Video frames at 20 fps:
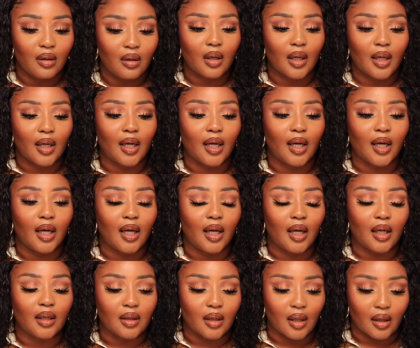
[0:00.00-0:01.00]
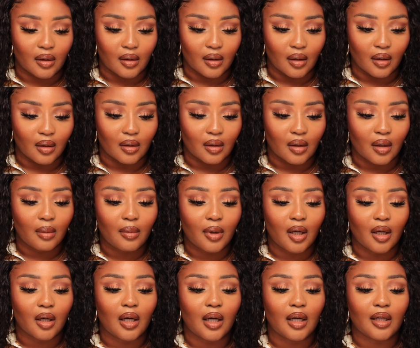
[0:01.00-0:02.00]
And nothing. Come
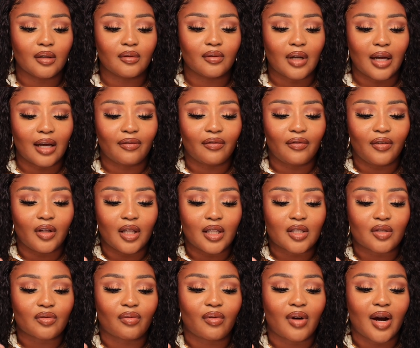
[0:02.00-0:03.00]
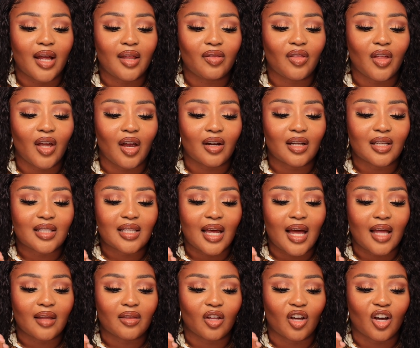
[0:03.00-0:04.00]
on, I feel it's right there. It's
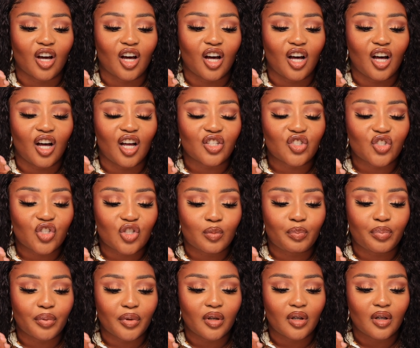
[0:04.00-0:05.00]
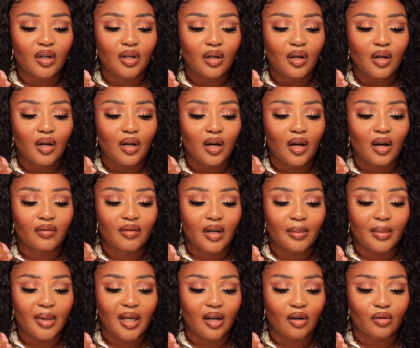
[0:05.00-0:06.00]
at the cusp of
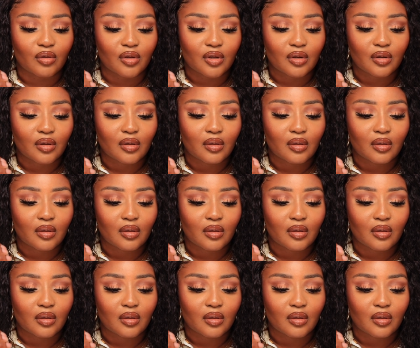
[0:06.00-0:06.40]
coming out.